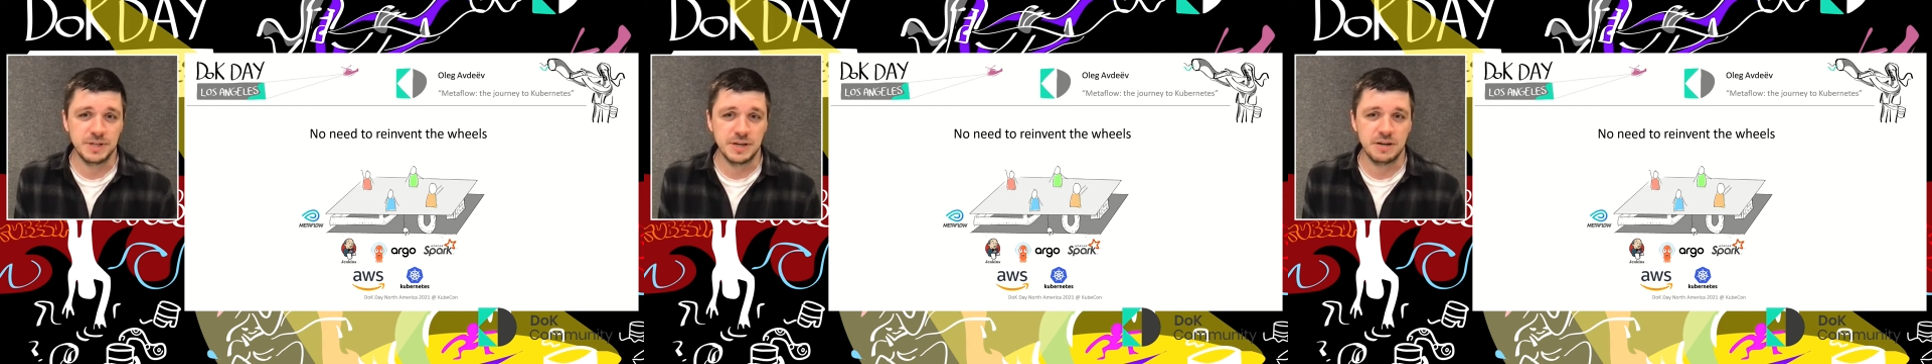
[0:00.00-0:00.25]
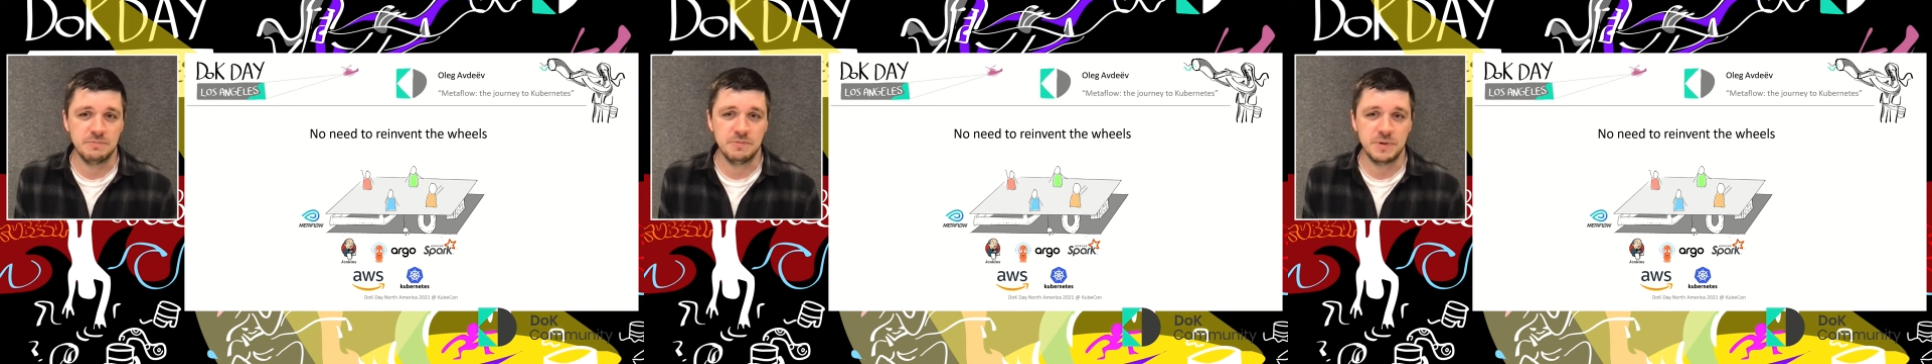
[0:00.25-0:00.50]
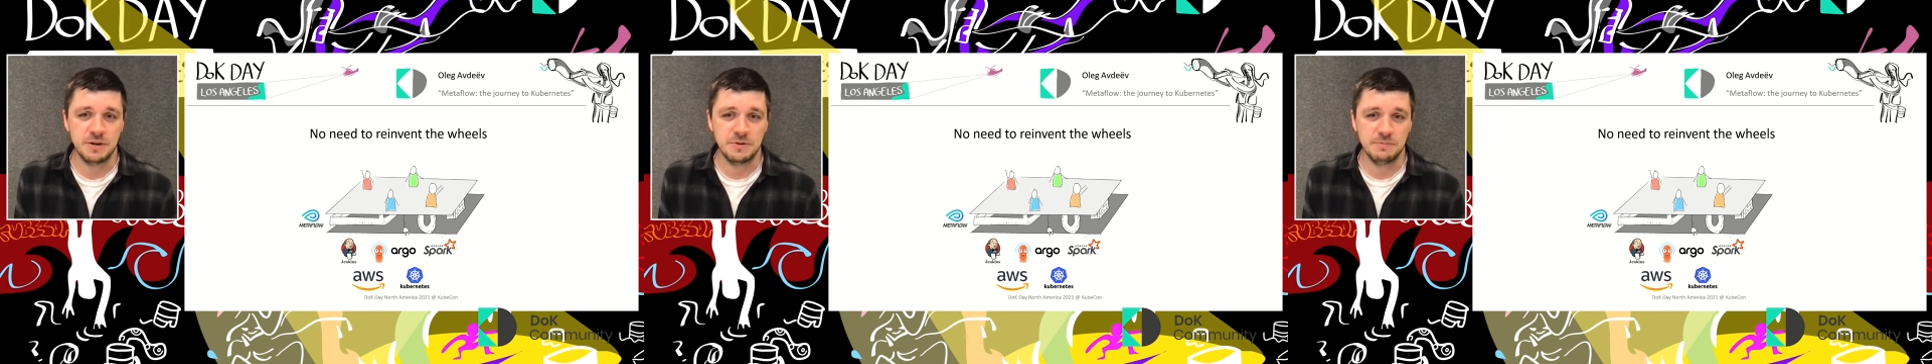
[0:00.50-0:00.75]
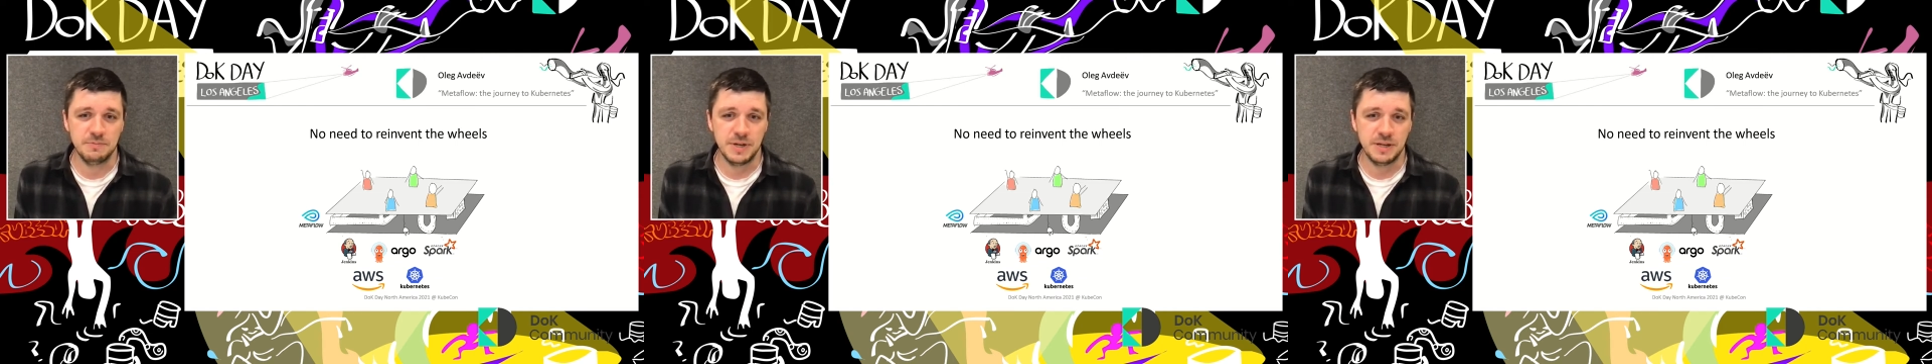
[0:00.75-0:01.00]
become
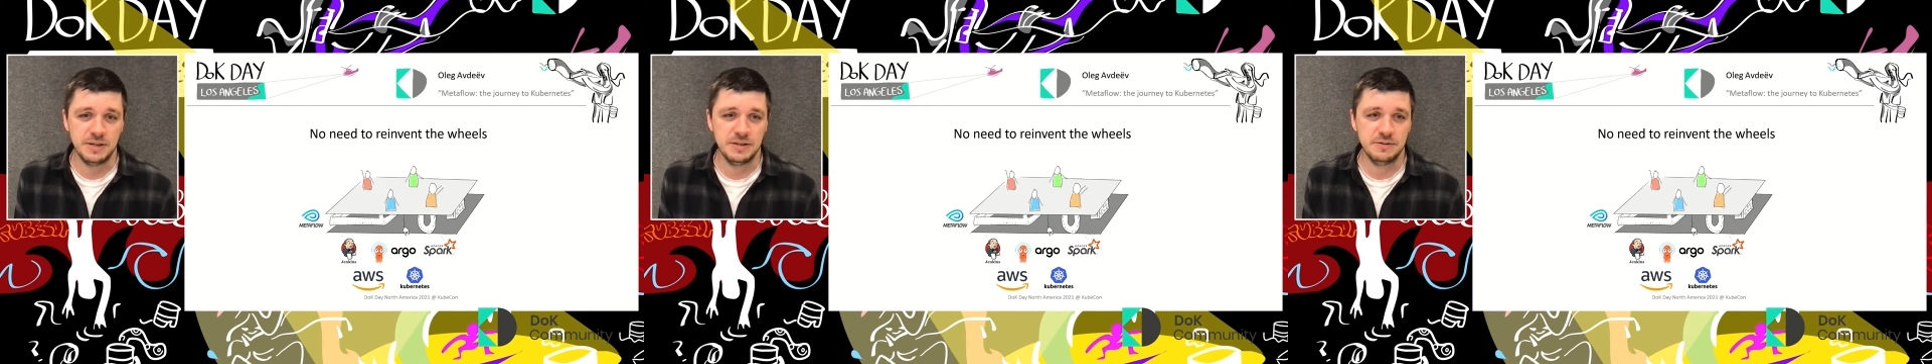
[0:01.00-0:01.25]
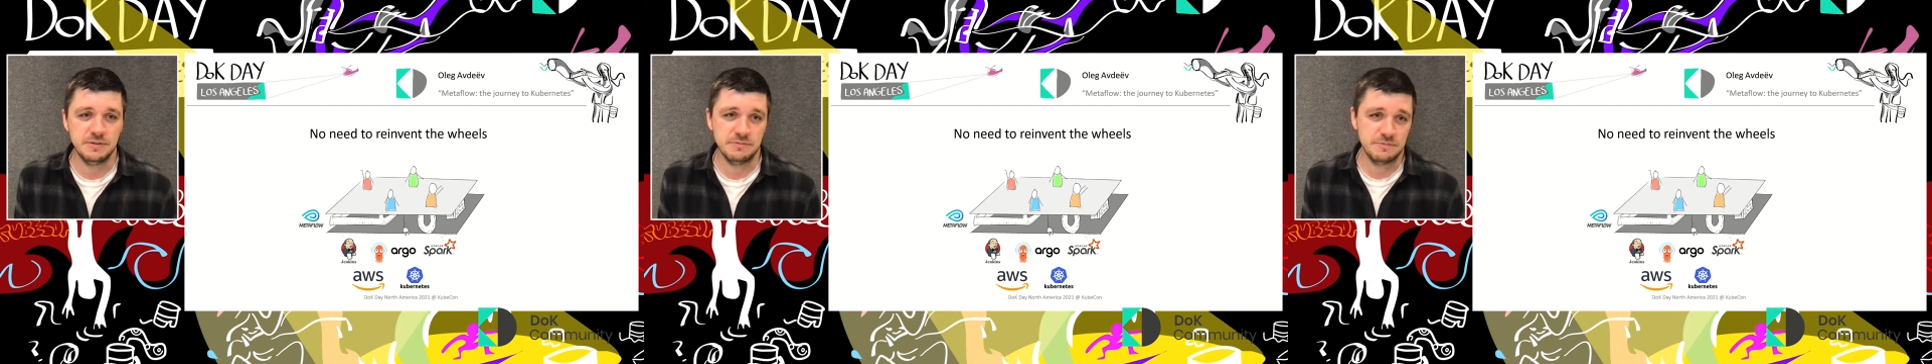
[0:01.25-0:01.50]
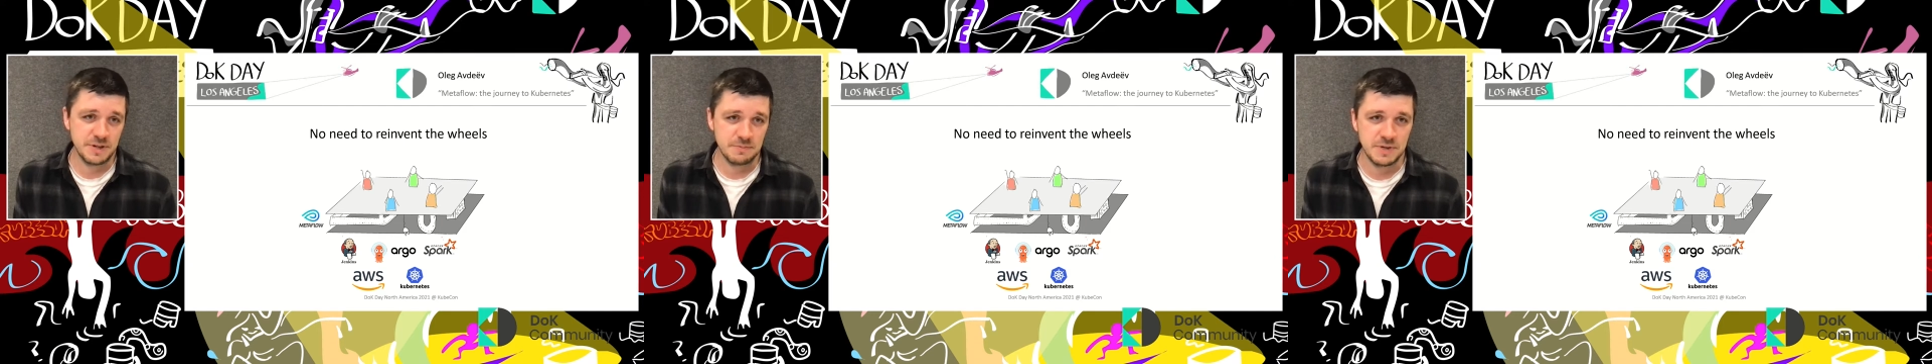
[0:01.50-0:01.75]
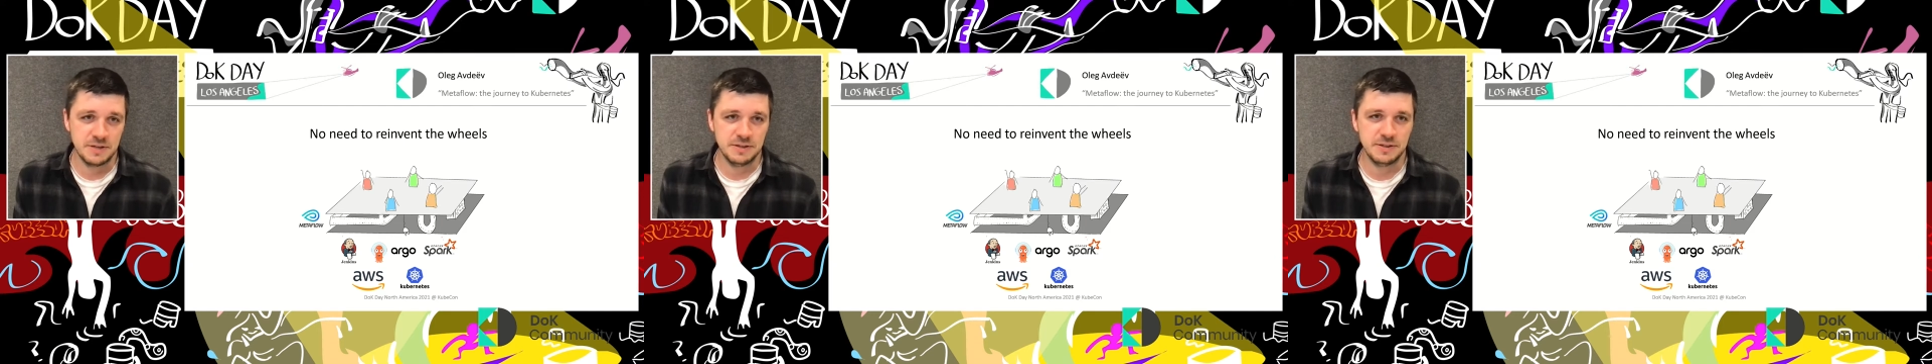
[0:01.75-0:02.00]
our main
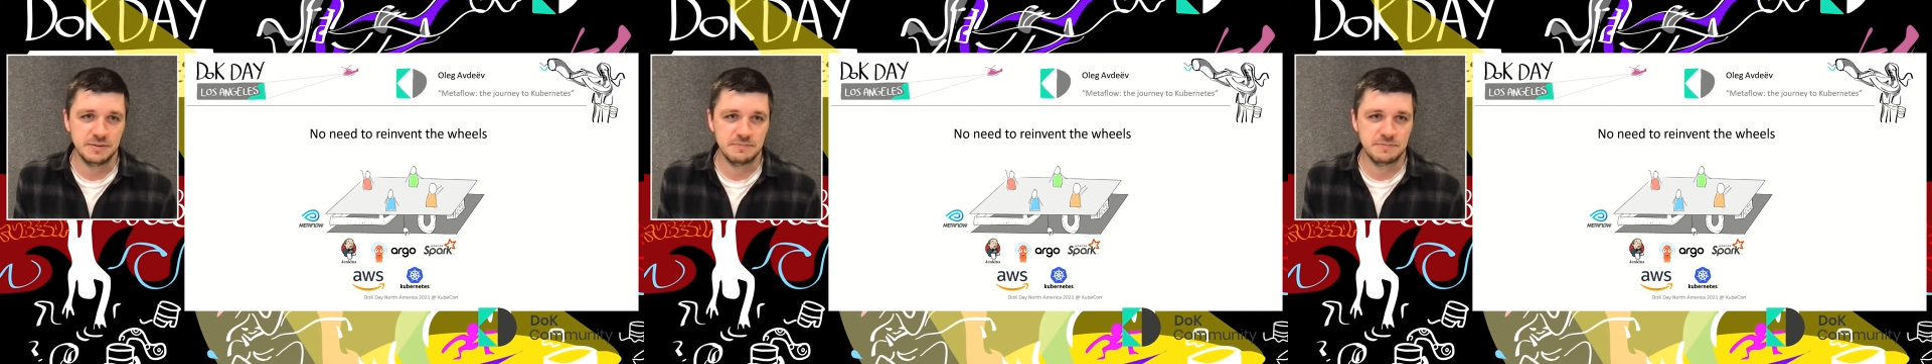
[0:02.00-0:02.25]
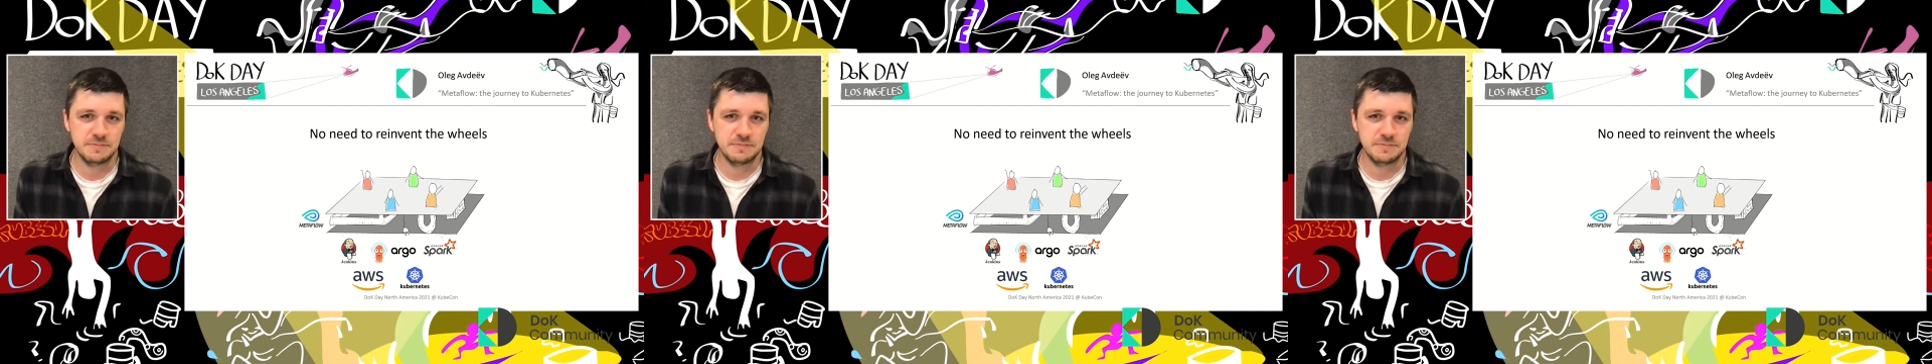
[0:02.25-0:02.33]
recommended